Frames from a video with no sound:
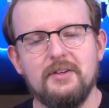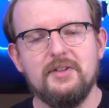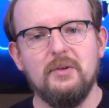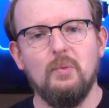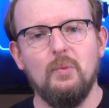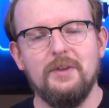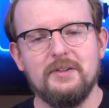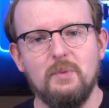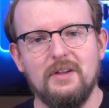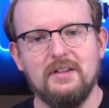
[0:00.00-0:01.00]
There's
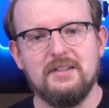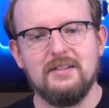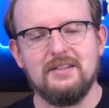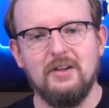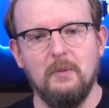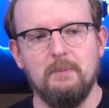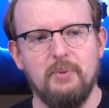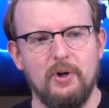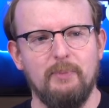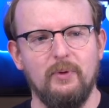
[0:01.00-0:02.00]
one it's called
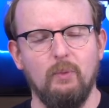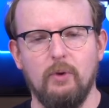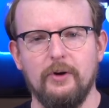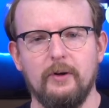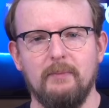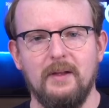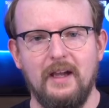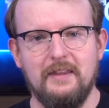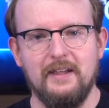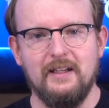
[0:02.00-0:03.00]
Purple Worm,
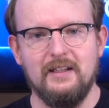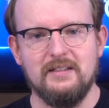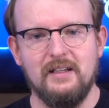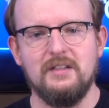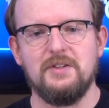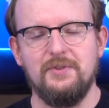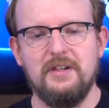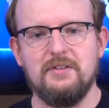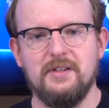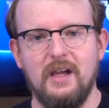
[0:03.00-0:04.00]
I think it is, and it's
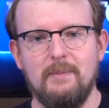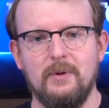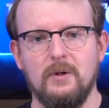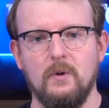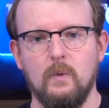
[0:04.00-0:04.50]
creature type